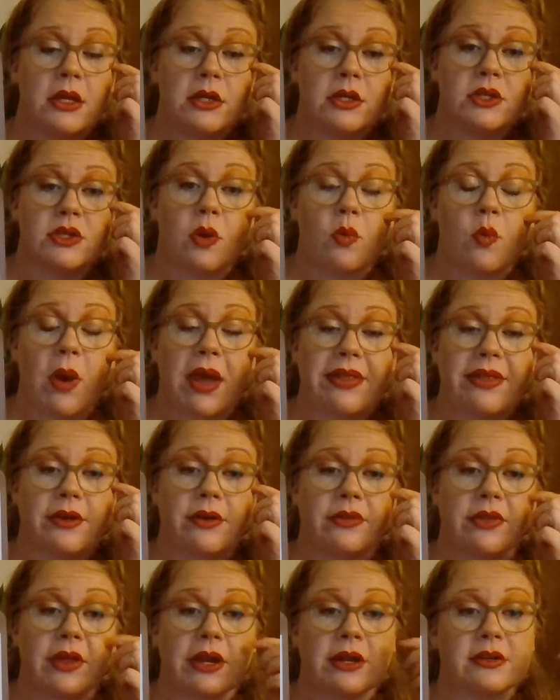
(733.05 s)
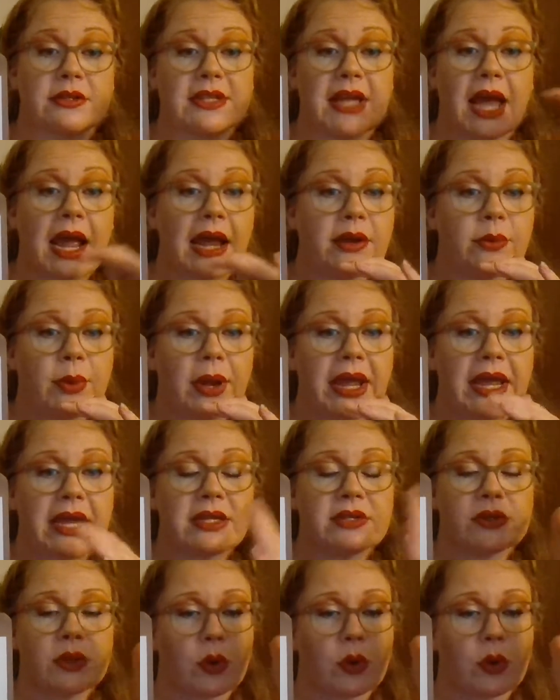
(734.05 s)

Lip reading: So whether they're sideways